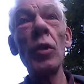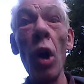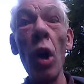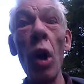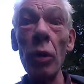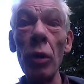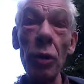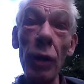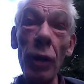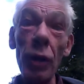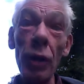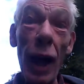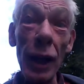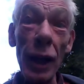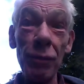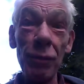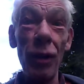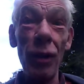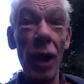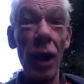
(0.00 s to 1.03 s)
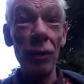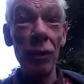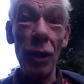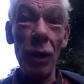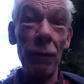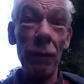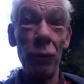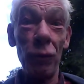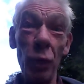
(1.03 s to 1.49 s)
Your last
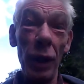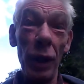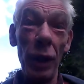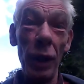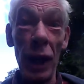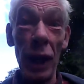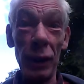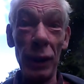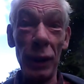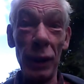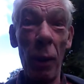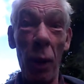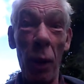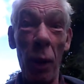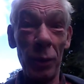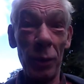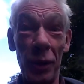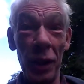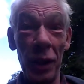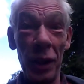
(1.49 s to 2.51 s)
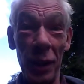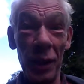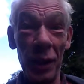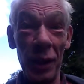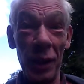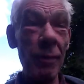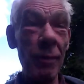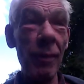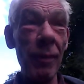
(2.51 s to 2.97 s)
friend left you an Xbox, did
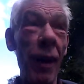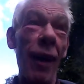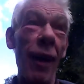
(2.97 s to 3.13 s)
he?